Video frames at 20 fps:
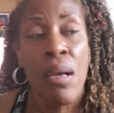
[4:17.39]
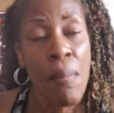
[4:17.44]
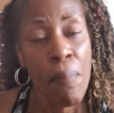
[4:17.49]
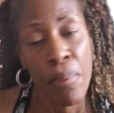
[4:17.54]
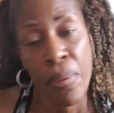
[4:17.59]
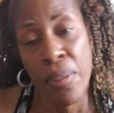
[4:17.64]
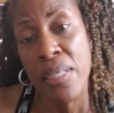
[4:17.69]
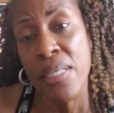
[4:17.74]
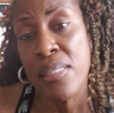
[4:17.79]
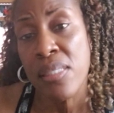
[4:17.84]

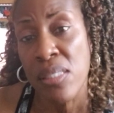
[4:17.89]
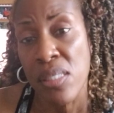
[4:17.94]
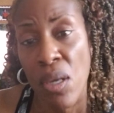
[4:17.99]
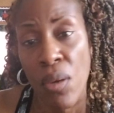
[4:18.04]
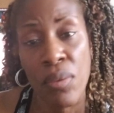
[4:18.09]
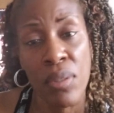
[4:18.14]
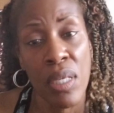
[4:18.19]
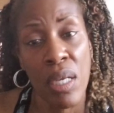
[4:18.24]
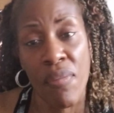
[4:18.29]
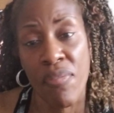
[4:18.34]
Please know,
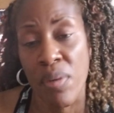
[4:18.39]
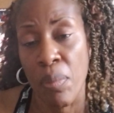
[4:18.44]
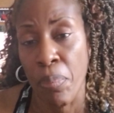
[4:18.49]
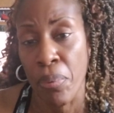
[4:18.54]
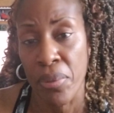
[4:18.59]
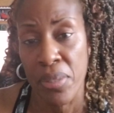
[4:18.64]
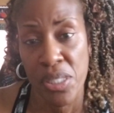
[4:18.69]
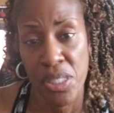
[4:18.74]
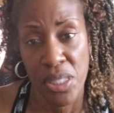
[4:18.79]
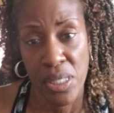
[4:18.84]
love, and
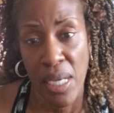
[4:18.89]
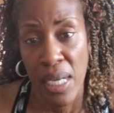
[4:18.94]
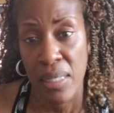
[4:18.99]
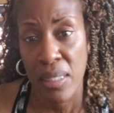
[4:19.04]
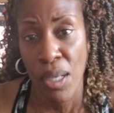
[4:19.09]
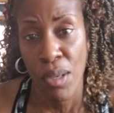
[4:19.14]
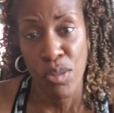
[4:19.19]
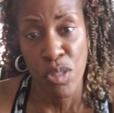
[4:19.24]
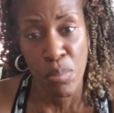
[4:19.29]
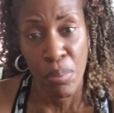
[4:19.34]
appreciate
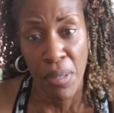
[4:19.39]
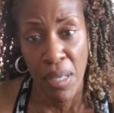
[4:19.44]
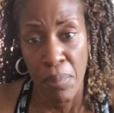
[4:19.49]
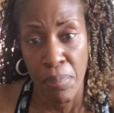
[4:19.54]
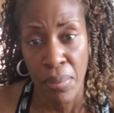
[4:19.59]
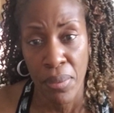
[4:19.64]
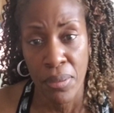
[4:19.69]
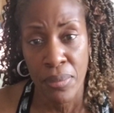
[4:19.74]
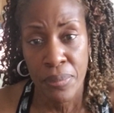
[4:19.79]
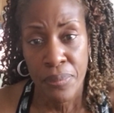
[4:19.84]
those
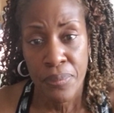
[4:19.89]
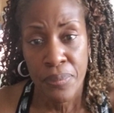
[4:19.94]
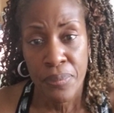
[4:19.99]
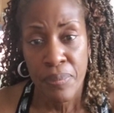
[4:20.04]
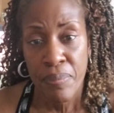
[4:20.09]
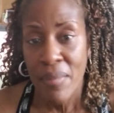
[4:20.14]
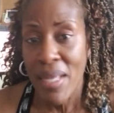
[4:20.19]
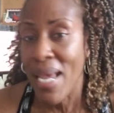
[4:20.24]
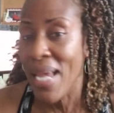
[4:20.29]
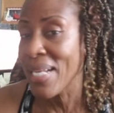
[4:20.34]
people.
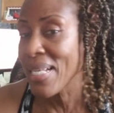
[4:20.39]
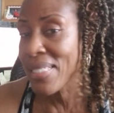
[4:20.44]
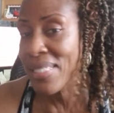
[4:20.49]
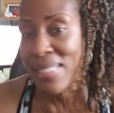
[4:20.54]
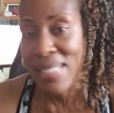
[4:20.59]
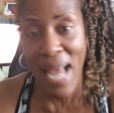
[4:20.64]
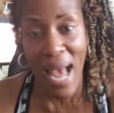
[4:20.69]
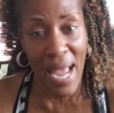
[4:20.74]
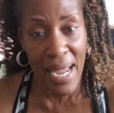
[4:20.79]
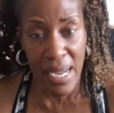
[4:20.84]
And it's
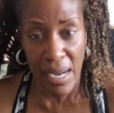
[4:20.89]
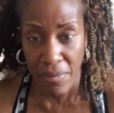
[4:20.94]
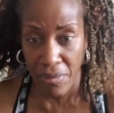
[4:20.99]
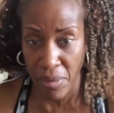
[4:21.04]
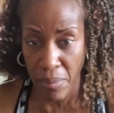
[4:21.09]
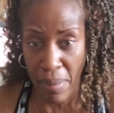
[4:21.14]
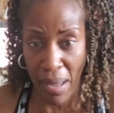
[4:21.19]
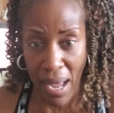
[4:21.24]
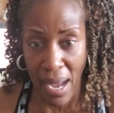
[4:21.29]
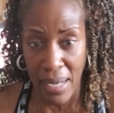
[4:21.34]
not
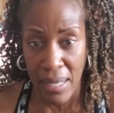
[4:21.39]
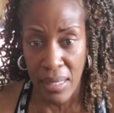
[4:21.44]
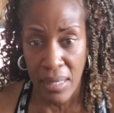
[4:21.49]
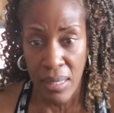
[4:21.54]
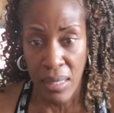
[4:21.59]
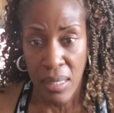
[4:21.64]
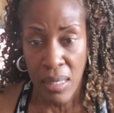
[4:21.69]
everybody.